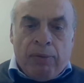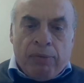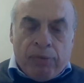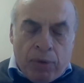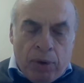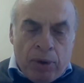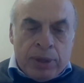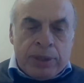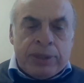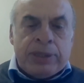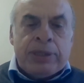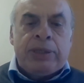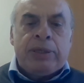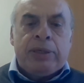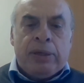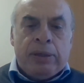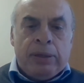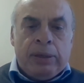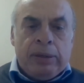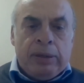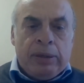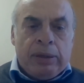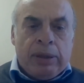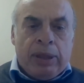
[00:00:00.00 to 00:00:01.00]
course,
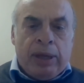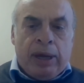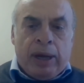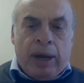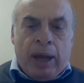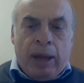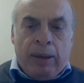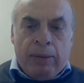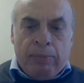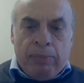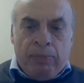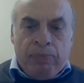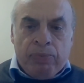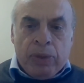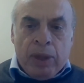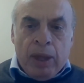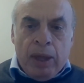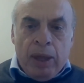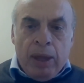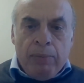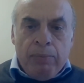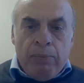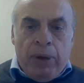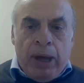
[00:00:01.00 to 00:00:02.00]
there are
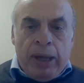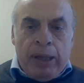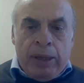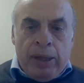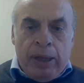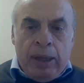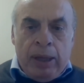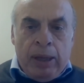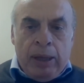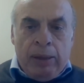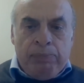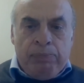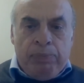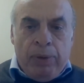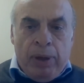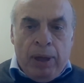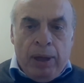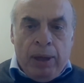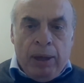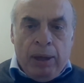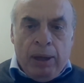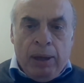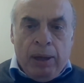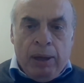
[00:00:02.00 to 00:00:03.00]
many
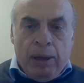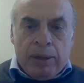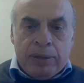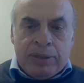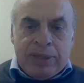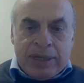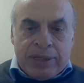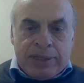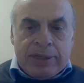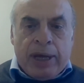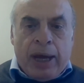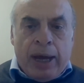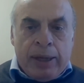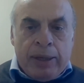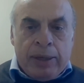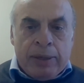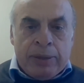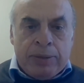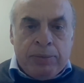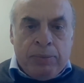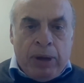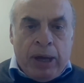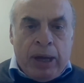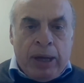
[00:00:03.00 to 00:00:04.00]

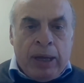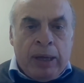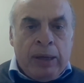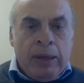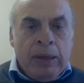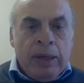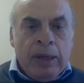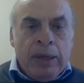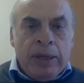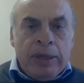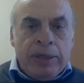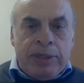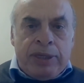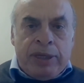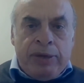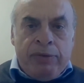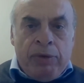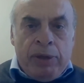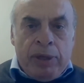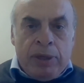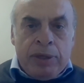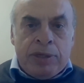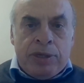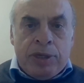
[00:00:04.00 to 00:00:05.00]
societies where
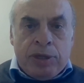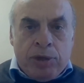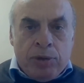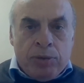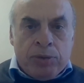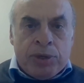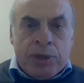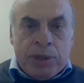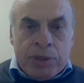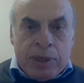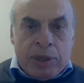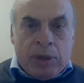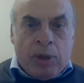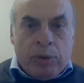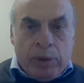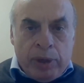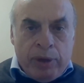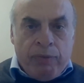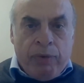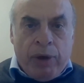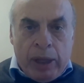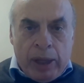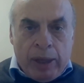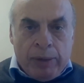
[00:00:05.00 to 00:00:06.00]
civil institutions are not
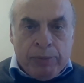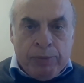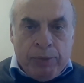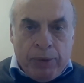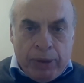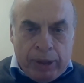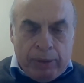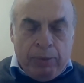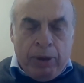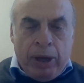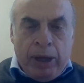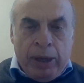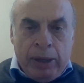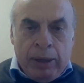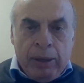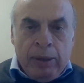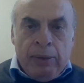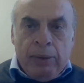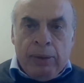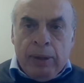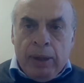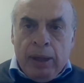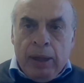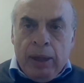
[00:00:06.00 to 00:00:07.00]
developed. By the way,
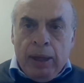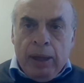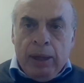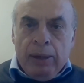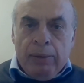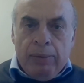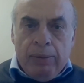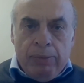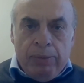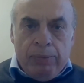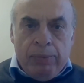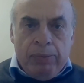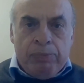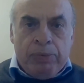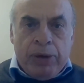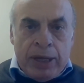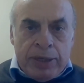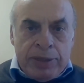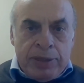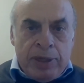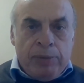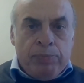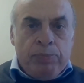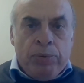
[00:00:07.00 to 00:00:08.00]

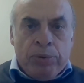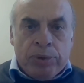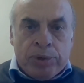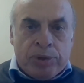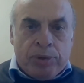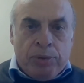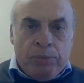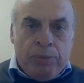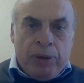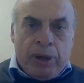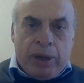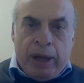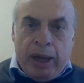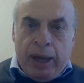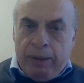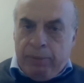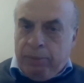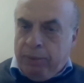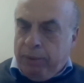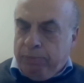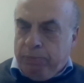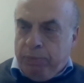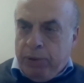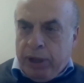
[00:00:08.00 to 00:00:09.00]
President Bush, who
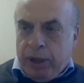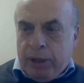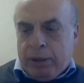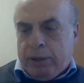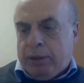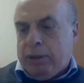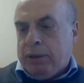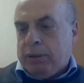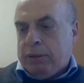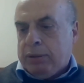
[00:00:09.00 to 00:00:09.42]
became a big,